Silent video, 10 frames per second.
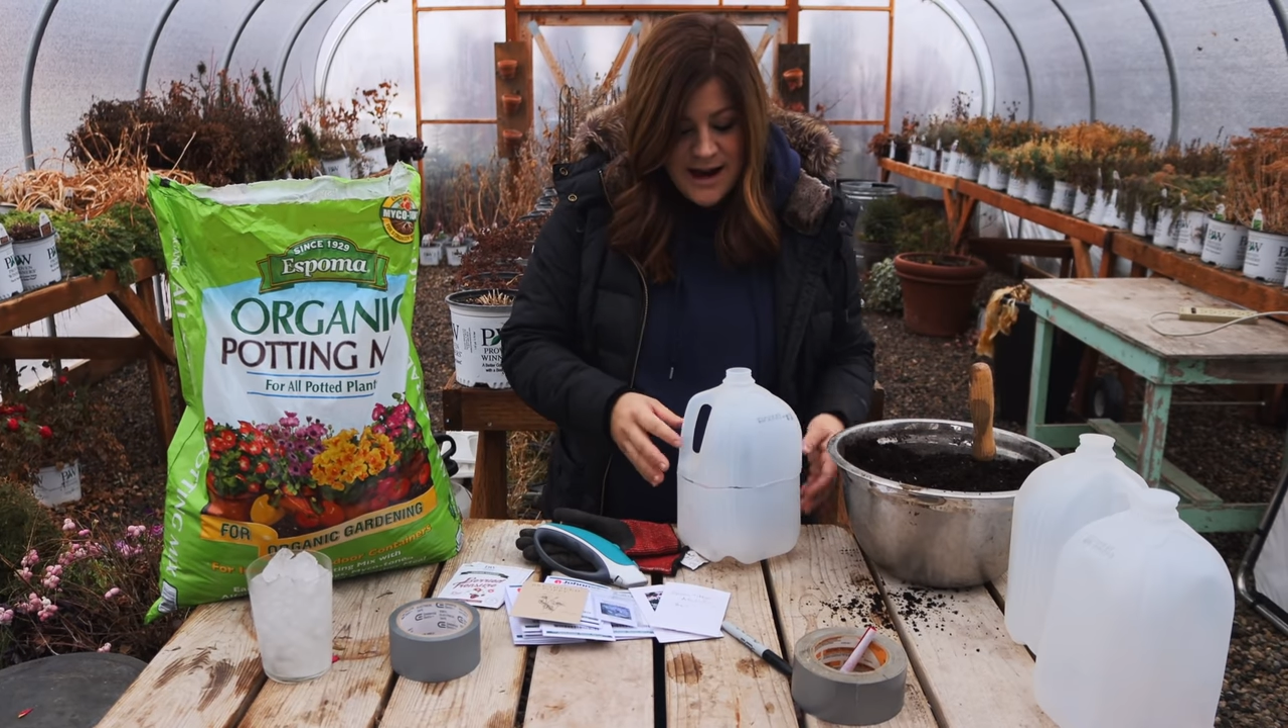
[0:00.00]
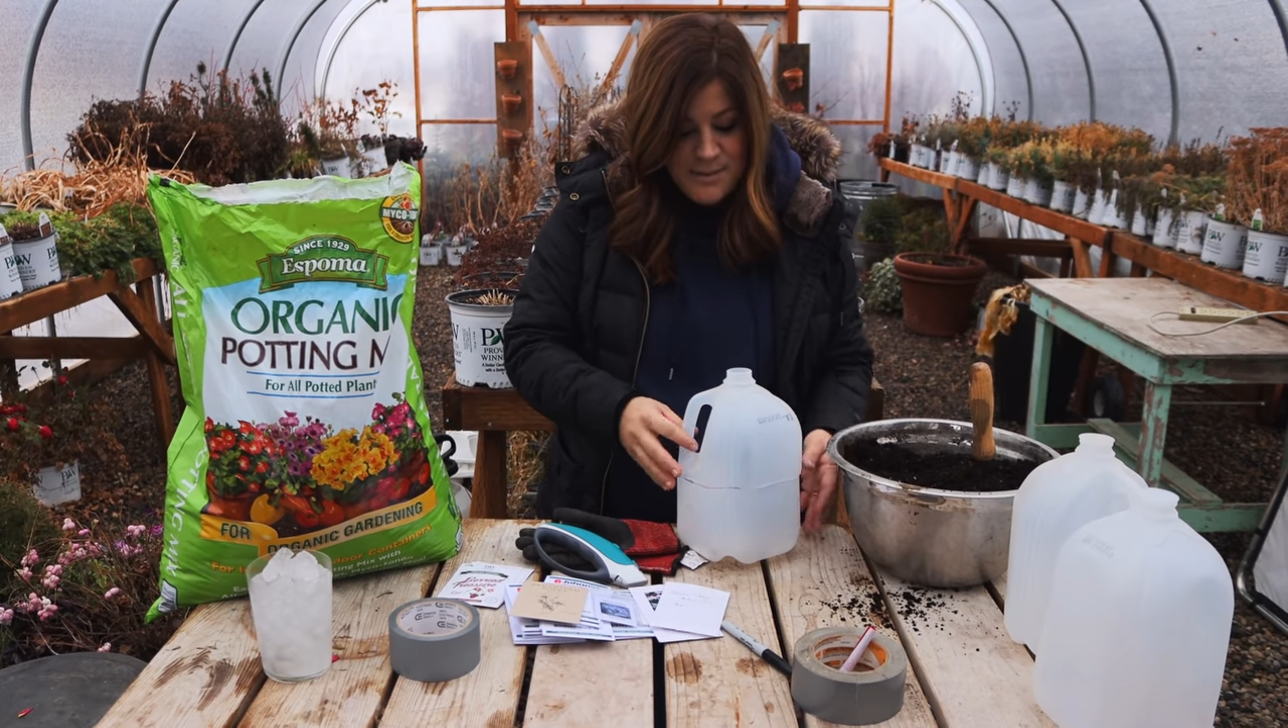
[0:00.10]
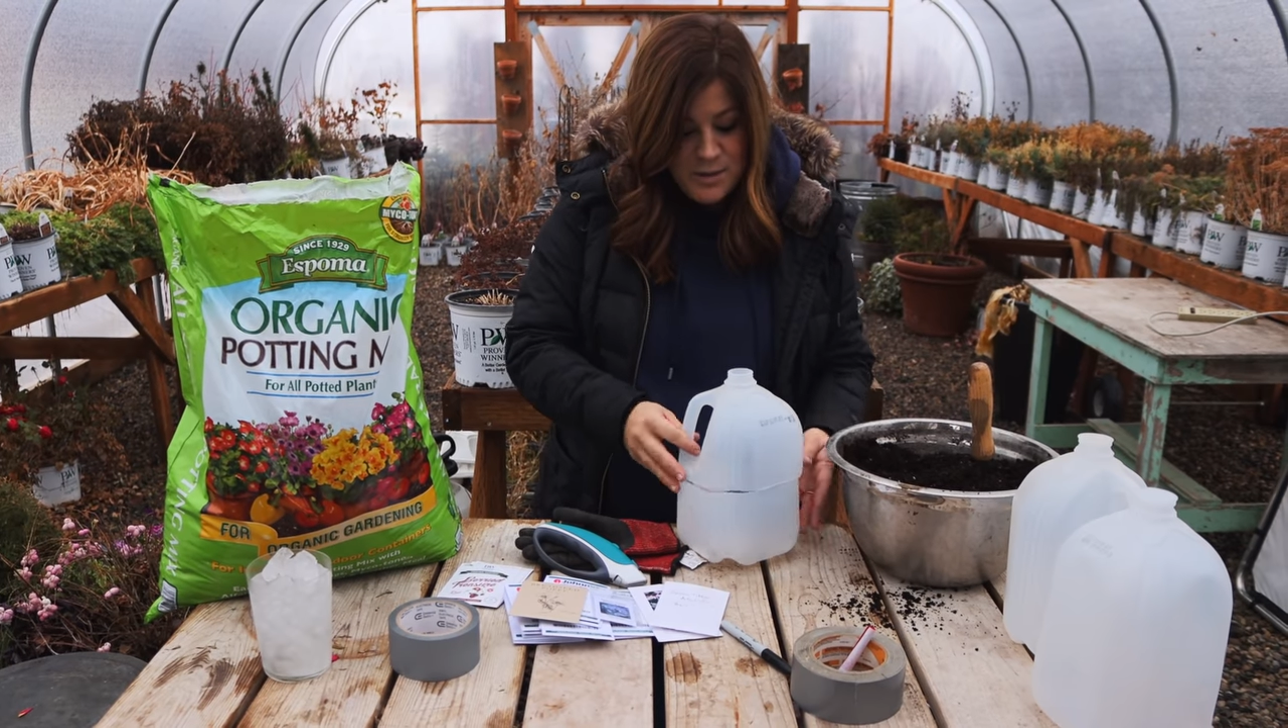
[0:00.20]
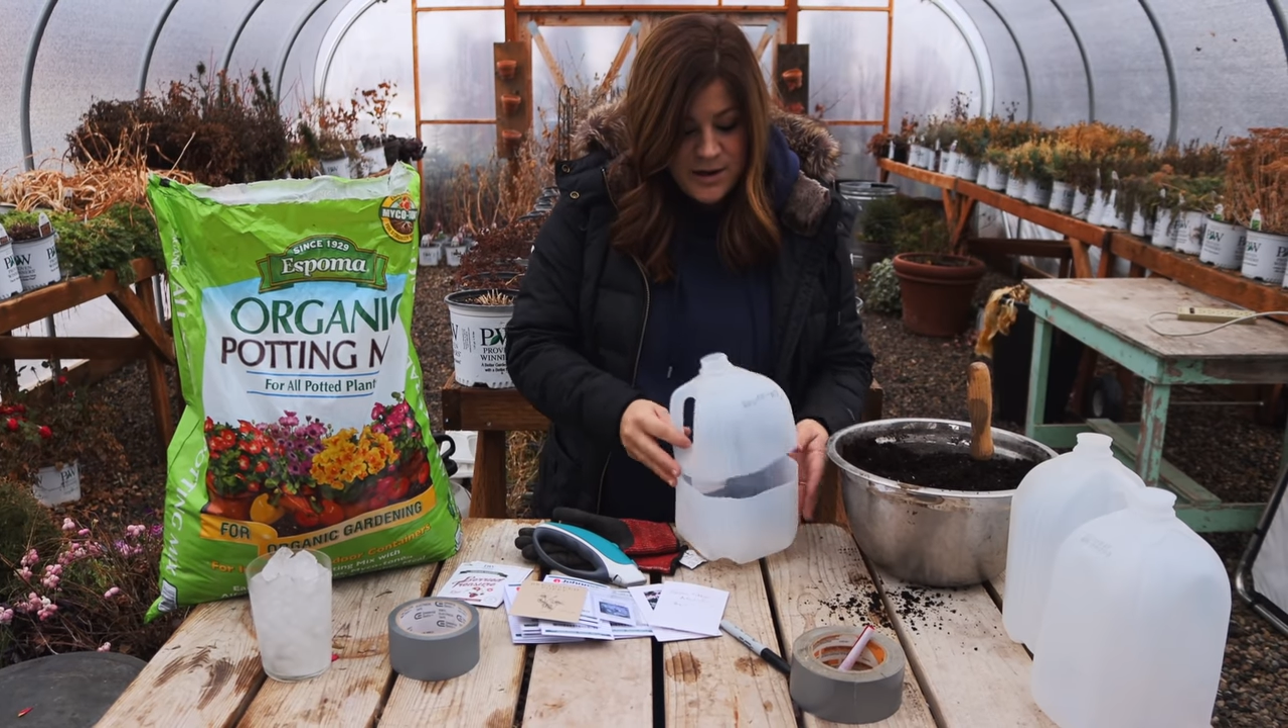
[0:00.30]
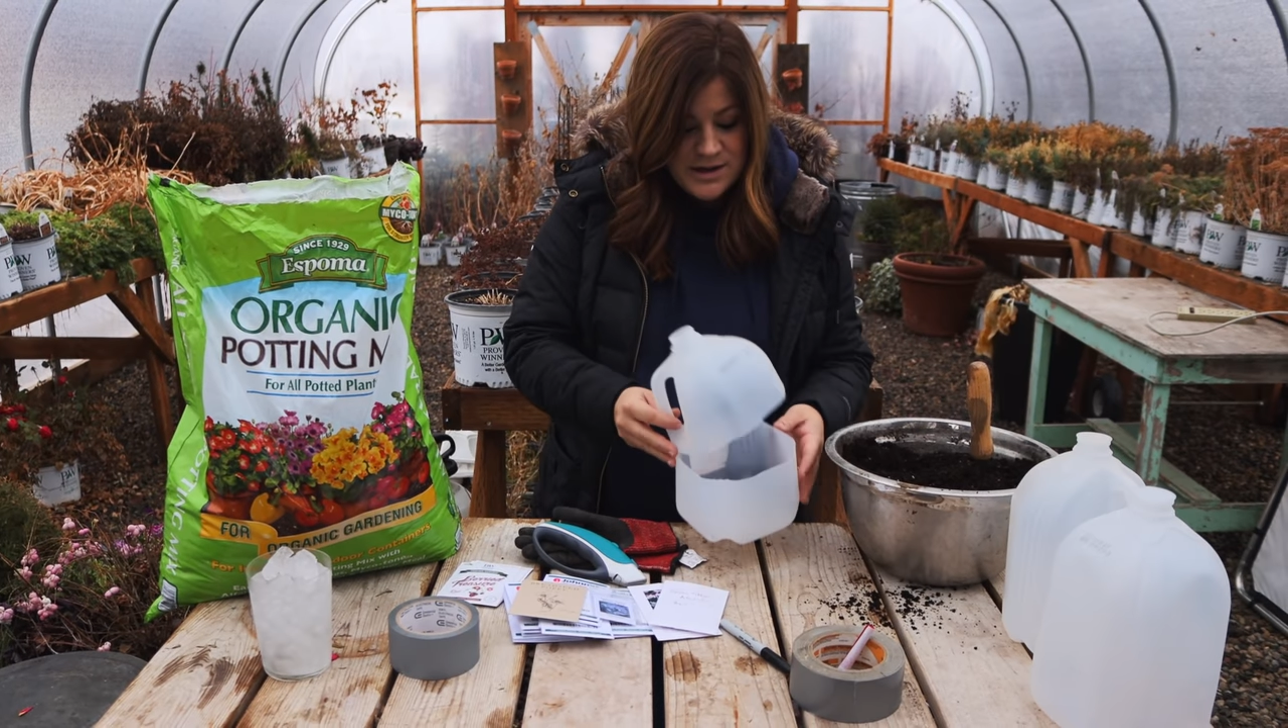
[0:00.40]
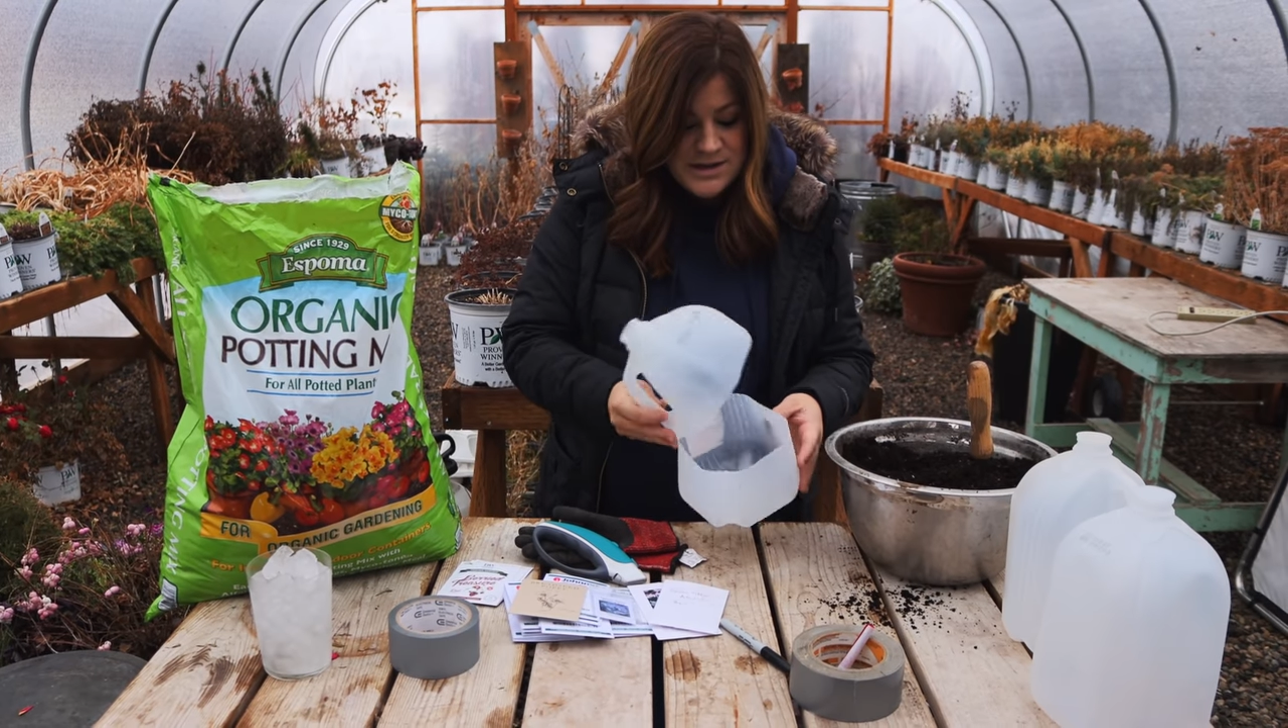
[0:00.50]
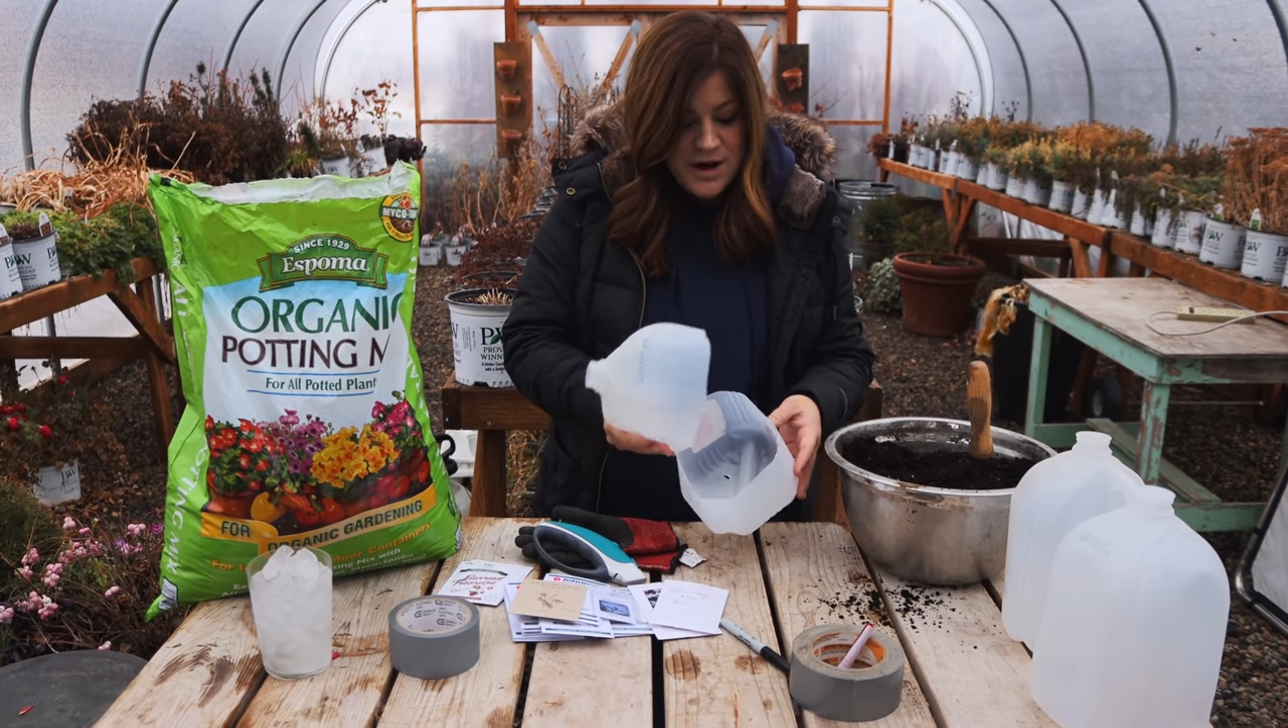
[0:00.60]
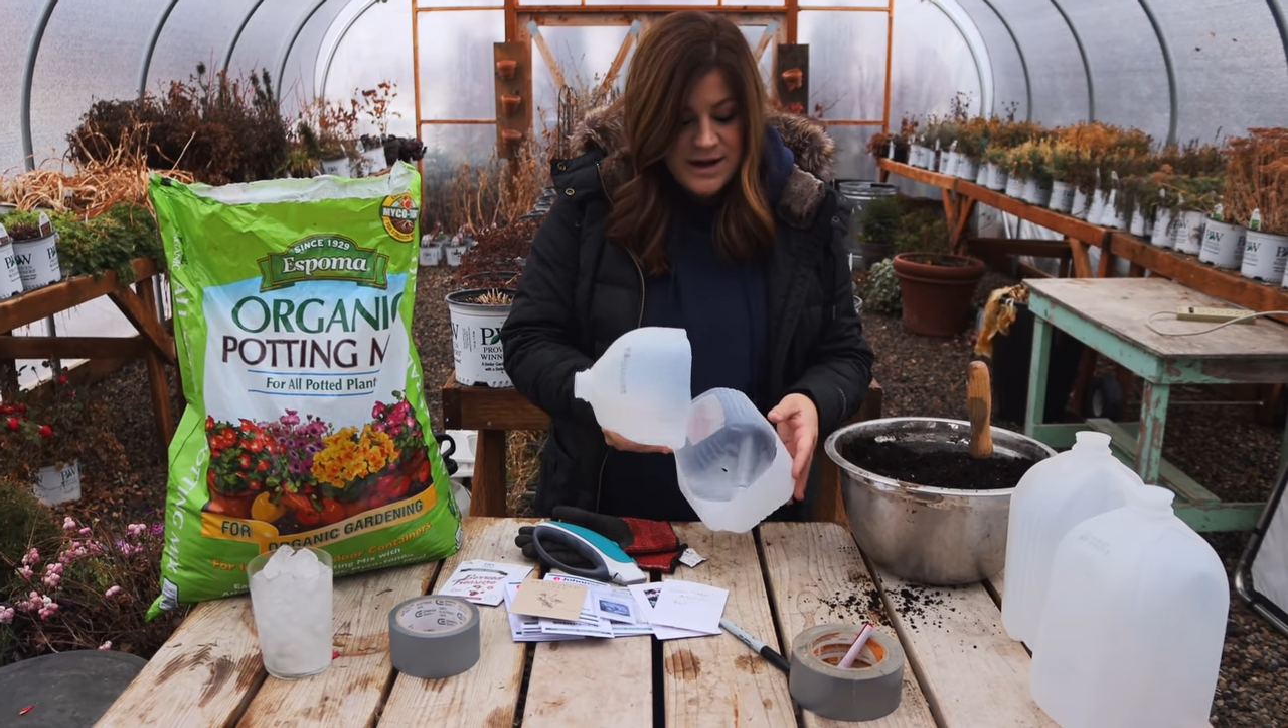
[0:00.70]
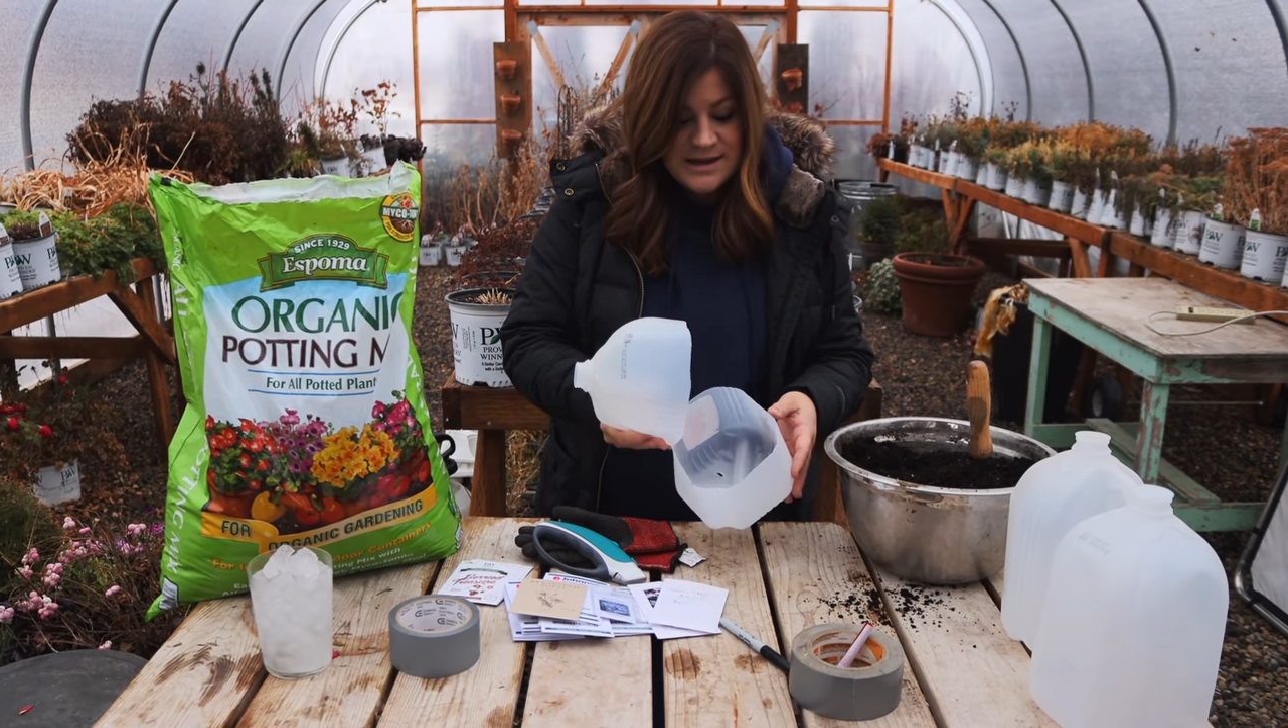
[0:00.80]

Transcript: I mean, we are starting